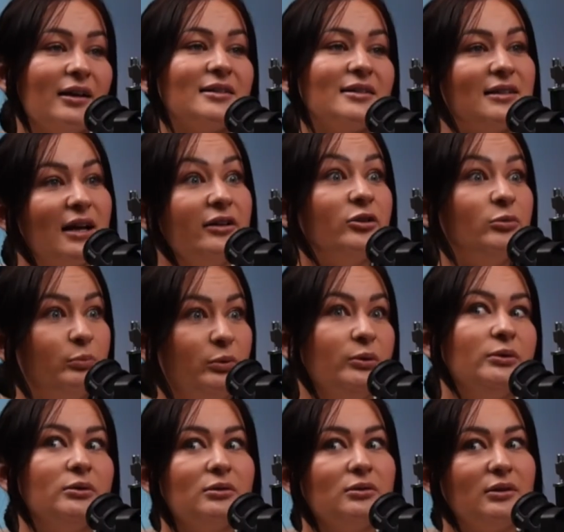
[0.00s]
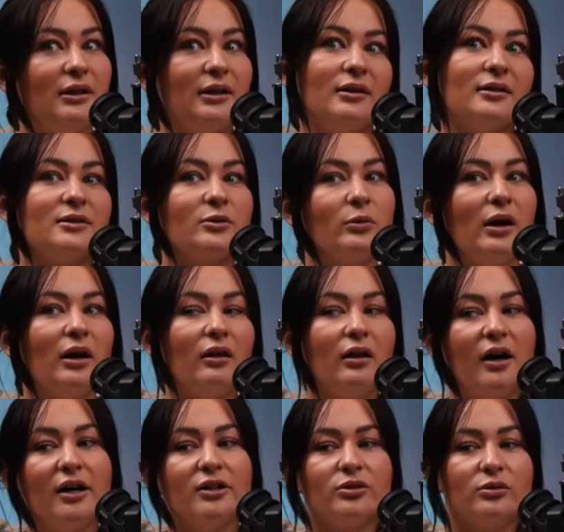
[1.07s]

a standard poodle, like it's quite large.